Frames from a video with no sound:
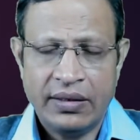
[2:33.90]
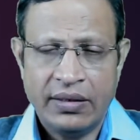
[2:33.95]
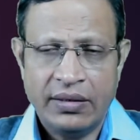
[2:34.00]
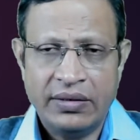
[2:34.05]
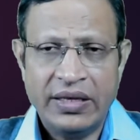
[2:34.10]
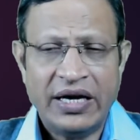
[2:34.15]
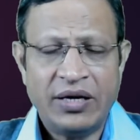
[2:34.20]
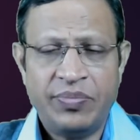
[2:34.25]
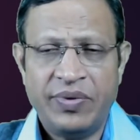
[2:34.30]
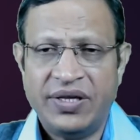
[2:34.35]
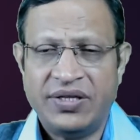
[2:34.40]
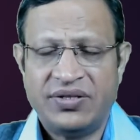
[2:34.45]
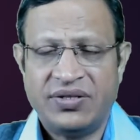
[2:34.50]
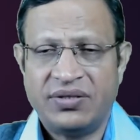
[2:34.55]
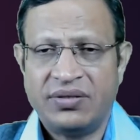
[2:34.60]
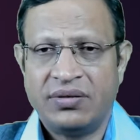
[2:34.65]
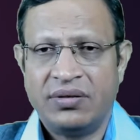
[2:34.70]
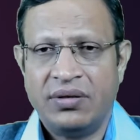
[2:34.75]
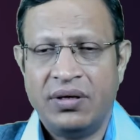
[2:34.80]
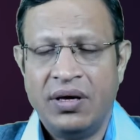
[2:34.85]
That
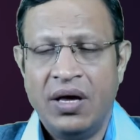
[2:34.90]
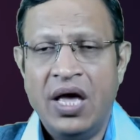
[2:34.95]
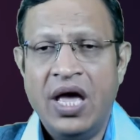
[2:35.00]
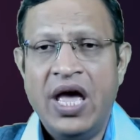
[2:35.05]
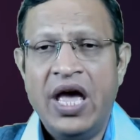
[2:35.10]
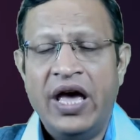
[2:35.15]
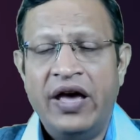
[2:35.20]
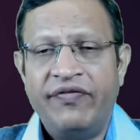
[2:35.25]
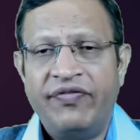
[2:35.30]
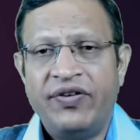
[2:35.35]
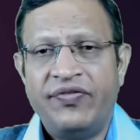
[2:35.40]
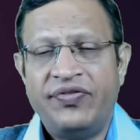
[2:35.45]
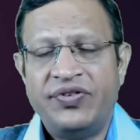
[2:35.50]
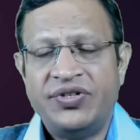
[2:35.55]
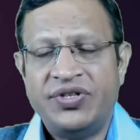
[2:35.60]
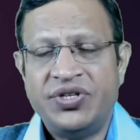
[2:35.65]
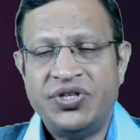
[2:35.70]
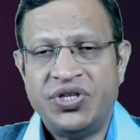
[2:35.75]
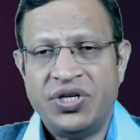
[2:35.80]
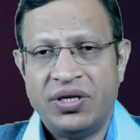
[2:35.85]
means, if a
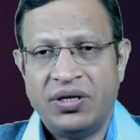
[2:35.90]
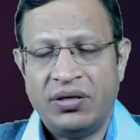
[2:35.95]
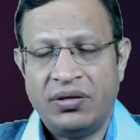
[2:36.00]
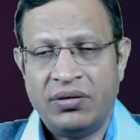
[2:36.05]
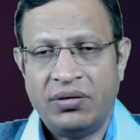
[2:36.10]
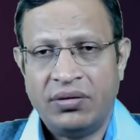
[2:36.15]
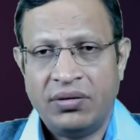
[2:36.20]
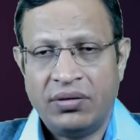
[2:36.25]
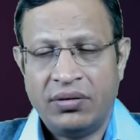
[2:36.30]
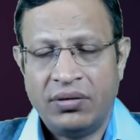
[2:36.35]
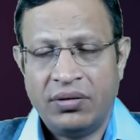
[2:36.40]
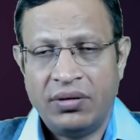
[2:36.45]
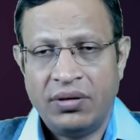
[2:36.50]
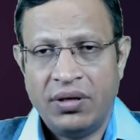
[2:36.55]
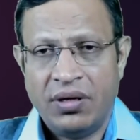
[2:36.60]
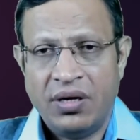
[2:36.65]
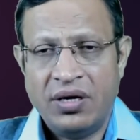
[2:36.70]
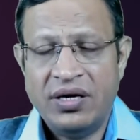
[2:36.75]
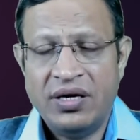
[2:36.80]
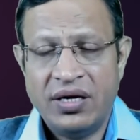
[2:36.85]
physician
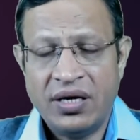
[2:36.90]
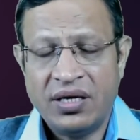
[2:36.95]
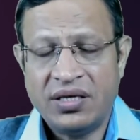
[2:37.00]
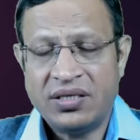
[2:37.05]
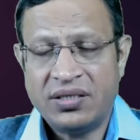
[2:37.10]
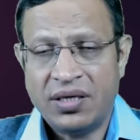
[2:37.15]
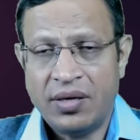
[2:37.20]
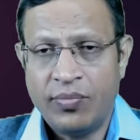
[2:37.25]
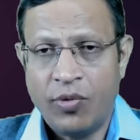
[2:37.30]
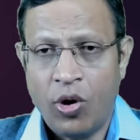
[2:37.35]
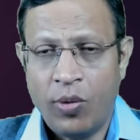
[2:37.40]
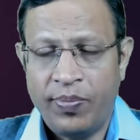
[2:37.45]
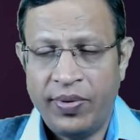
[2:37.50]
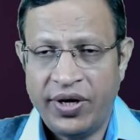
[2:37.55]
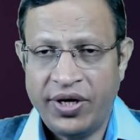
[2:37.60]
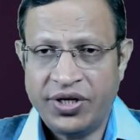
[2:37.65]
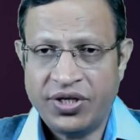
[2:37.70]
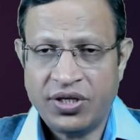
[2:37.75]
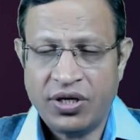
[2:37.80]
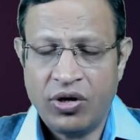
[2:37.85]
does some
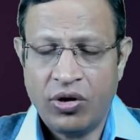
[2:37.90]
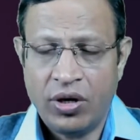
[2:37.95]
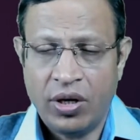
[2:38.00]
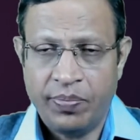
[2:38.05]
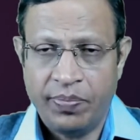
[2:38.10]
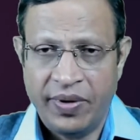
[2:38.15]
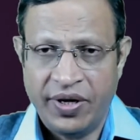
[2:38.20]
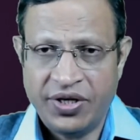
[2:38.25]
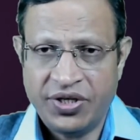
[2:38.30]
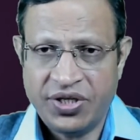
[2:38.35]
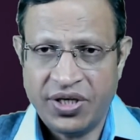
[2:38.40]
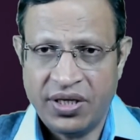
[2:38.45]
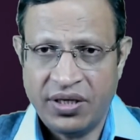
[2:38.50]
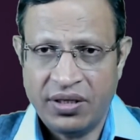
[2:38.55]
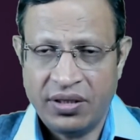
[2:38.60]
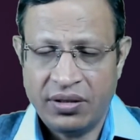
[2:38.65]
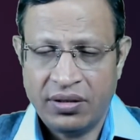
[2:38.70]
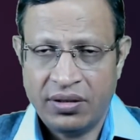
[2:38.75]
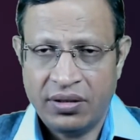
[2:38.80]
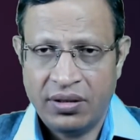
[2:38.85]
operation on a patient
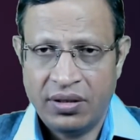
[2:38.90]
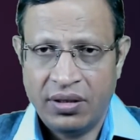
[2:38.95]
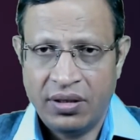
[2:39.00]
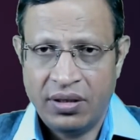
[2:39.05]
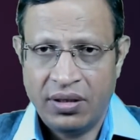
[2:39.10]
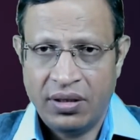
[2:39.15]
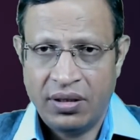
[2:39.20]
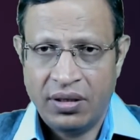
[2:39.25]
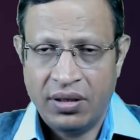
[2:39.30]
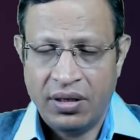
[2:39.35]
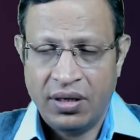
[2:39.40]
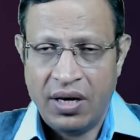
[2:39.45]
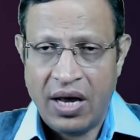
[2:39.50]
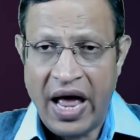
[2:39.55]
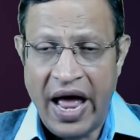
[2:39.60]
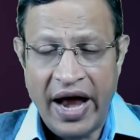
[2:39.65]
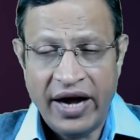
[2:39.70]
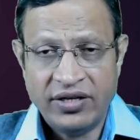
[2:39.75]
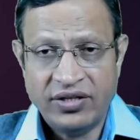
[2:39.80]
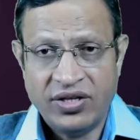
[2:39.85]

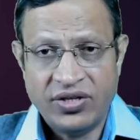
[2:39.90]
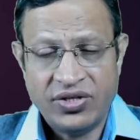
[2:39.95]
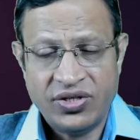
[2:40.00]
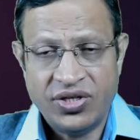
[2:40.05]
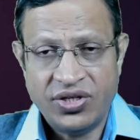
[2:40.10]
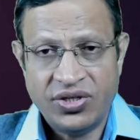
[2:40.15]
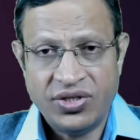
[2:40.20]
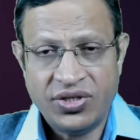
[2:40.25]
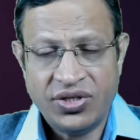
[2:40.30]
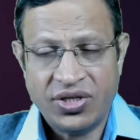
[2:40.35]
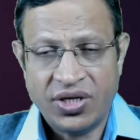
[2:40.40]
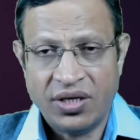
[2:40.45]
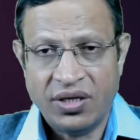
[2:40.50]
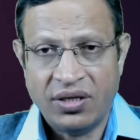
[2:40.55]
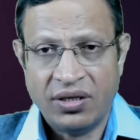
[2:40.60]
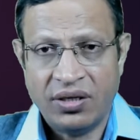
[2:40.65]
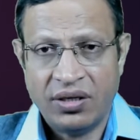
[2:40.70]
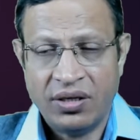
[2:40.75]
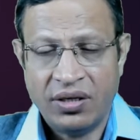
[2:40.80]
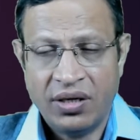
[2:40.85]
and this
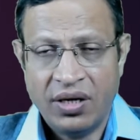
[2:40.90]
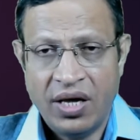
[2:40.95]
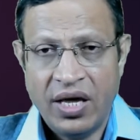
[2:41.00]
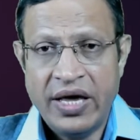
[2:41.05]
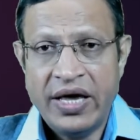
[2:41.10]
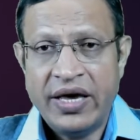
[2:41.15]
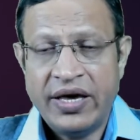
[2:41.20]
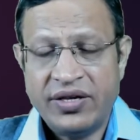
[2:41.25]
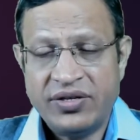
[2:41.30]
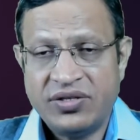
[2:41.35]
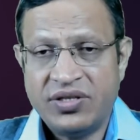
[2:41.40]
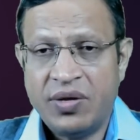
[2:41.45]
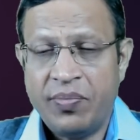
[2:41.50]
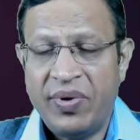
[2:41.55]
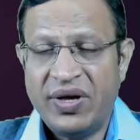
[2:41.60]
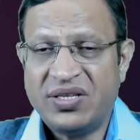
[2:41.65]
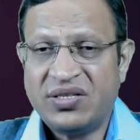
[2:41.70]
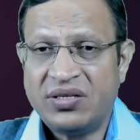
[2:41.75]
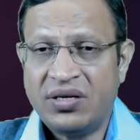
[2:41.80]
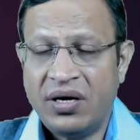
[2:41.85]
decision is in the
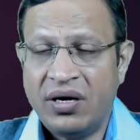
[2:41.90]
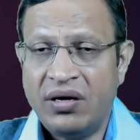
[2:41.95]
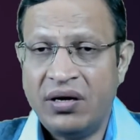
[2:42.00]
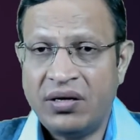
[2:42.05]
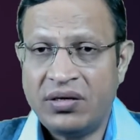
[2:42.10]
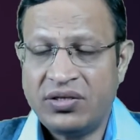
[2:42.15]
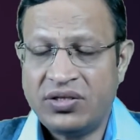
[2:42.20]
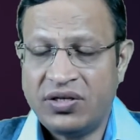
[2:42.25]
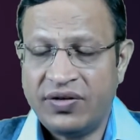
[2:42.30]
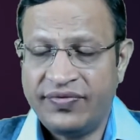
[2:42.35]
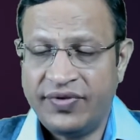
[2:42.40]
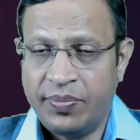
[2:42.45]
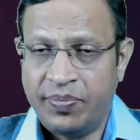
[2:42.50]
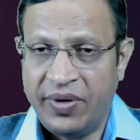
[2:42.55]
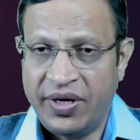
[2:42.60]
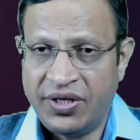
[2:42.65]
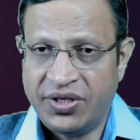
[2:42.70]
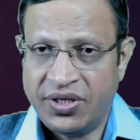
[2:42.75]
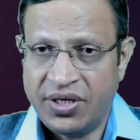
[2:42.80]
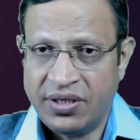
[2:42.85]
best interest of the
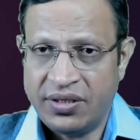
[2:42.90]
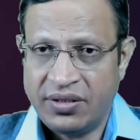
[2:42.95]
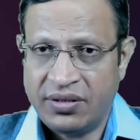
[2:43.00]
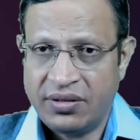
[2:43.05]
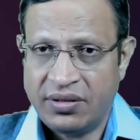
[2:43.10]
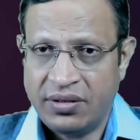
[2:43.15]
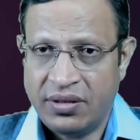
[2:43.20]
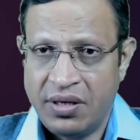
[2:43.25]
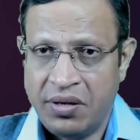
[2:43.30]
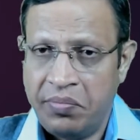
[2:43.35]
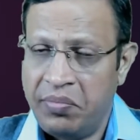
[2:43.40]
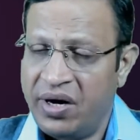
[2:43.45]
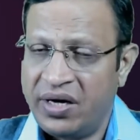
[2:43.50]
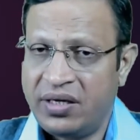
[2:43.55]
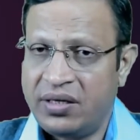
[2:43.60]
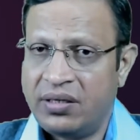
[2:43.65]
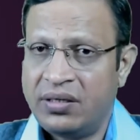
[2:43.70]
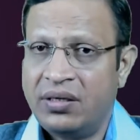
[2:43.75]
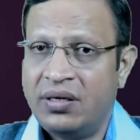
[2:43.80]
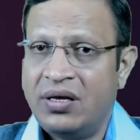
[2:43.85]
patient,
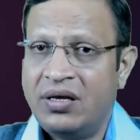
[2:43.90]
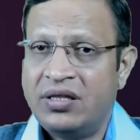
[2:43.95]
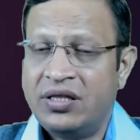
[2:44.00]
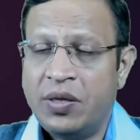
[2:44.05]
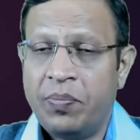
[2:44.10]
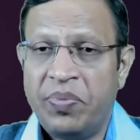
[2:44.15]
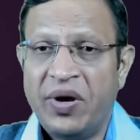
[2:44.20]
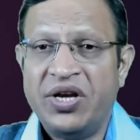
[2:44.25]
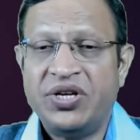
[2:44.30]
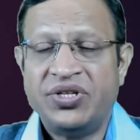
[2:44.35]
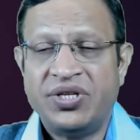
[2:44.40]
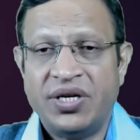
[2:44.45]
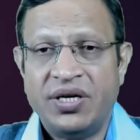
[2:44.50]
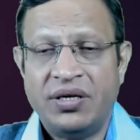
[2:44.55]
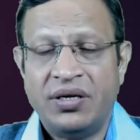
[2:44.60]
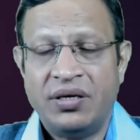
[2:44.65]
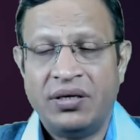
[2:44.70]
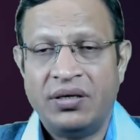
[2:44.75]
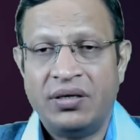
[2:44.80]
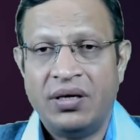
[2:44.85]
but the
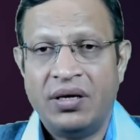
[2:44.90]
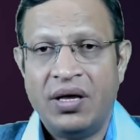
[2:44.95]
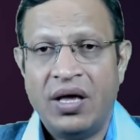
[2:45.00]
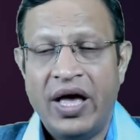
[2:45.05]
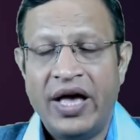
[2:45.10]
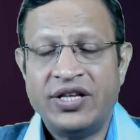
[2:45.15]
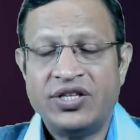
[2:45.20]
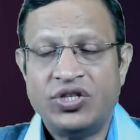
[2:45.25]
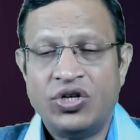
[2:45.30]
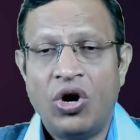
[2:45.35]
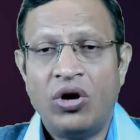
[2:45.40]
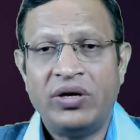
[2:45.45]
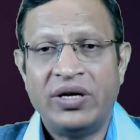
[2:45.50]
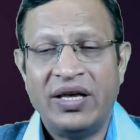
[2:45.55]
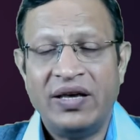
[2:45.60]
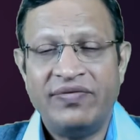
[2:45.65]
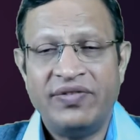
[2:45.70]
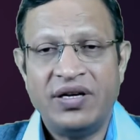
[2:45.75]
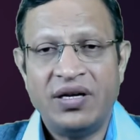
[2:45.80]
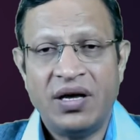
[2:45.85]
patient has not
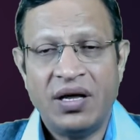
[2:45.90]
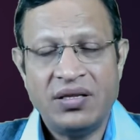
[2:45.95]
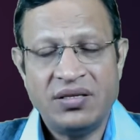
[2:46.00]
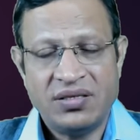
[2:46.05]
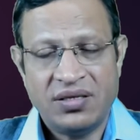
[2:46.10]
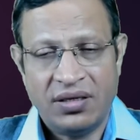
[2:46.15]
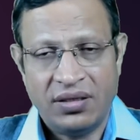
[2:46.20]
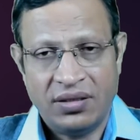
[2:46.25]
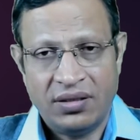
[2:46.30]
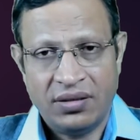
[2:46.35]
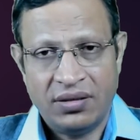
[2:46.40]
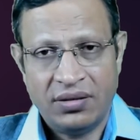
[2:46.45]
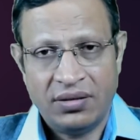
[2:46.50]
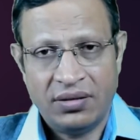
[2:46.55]
given consent.